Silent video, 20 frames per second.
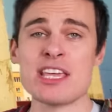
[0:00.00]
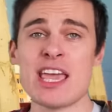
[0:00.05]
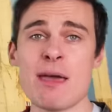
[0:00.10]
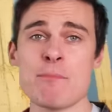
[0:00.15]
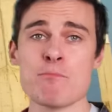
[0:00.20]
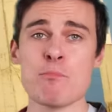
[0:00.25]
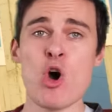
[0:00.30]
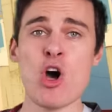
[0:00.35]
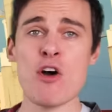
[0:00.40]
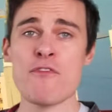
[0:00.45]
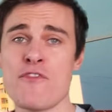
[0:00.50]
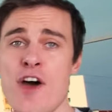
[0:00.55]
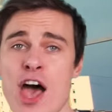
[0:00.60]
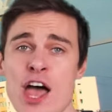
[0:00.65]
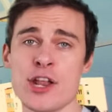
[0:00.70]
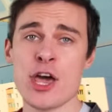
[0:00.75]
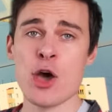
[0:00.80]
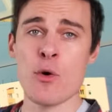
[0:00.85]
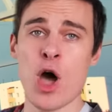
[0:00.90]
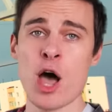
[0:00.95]
to get more
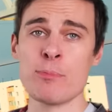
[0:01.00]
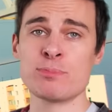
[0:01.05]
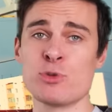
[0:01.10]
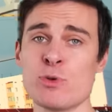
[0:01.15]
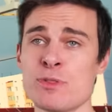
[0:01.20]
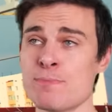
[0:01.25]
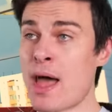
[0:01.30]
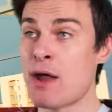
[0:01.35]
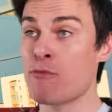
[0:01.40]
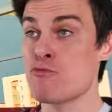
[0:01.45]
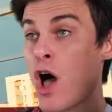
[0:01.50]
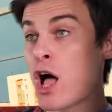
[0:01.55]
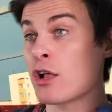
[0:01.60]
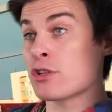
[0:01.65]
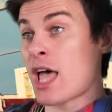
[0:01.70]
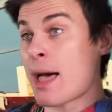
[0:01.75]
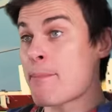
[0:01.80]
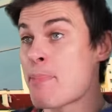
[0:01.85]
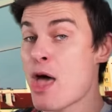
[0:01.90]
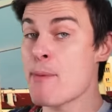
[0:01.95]
photo ops with my
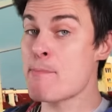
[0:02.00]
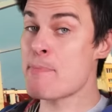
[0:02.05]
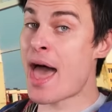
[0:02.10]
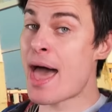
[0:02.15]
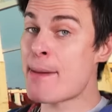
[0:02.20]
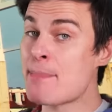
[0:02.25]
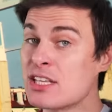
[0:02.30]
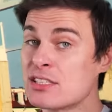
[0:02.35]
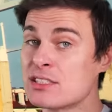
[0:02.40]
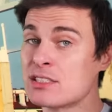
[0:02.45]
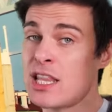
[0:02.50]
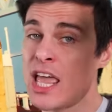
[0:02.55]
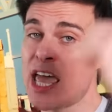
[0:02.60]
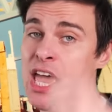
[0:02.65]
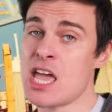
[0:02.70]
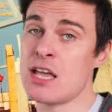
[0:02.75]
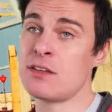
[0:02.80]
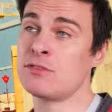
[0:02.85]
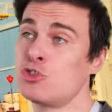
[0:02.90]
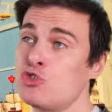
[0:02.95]
rolled up Obama
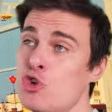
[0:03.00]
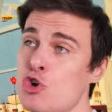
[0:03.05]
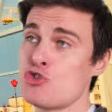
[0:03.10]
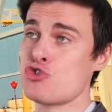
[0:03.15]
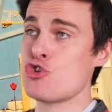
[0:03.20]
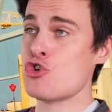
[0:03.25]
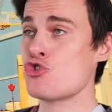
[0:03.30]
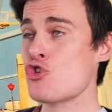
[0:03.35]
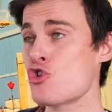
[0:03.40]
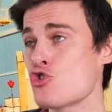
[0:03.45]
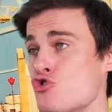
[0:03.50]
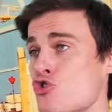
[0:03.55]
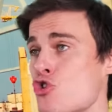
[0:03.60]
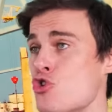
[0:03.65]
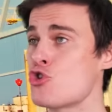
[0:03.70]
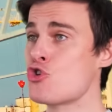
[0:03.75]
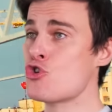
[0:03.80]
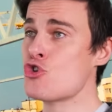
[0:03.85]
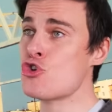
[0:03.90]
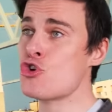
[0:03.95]
sleeves.
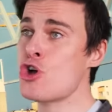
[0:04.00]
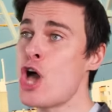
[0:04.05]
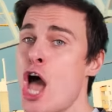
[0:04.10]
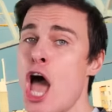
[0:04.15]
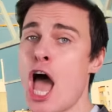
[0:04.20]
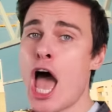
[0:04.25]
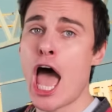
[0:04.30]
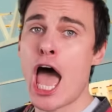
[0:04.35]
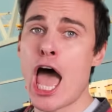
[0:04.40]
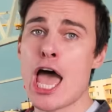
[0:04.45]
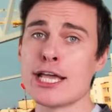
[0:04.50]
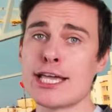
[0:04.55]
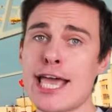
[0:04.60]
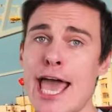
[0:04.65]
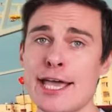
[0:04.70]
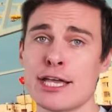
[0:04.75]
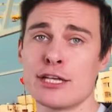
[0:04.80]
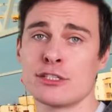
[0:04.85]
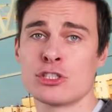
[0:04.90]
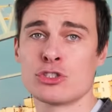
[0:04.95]
Do-do-do-do-do.
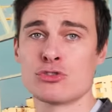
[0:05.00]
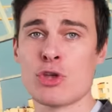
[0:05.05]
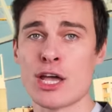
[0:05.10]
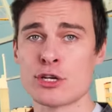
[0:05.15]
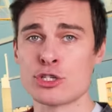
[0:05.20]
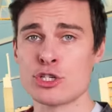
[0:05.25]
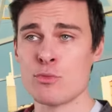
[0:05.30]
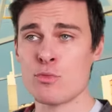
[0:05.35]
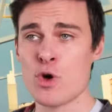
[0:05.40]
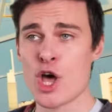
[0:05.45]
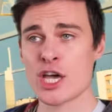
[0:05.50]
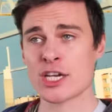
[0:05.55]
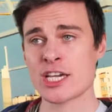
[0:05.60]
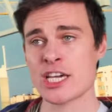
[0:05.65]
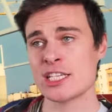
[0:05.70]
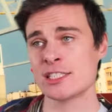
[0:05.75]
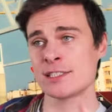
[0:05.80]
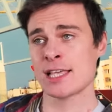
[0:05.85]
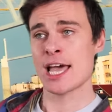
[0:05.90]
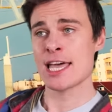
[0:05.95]
Okay, construction
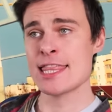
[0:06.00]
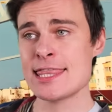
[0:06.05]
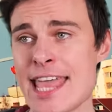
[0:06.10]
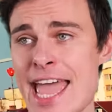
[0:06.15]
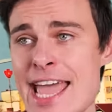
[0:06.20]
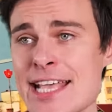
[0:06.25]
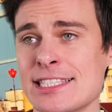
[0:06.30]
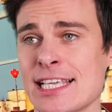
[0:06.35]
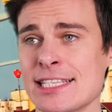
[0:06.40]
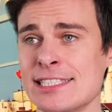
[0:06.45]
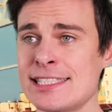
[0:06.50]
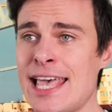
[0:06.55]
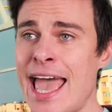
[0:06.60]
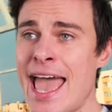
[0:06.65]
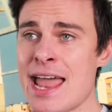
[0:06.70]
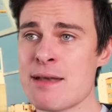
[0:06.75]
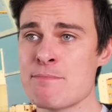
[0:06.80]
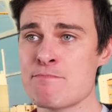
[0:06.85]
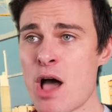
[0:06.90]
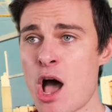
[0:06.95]
workers, there's a
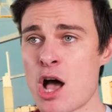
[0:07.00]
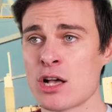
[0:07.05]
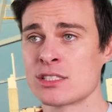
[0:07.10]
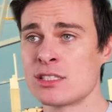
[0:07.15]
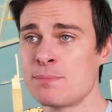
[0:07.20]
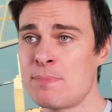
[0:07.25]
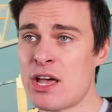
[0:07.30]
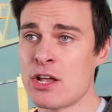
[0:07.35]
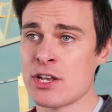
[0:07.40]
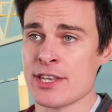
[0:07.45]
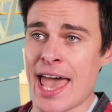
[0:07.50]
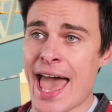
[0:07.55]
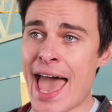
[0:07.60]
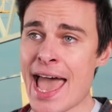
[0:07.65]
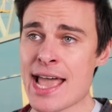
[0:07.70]
sandbox. Build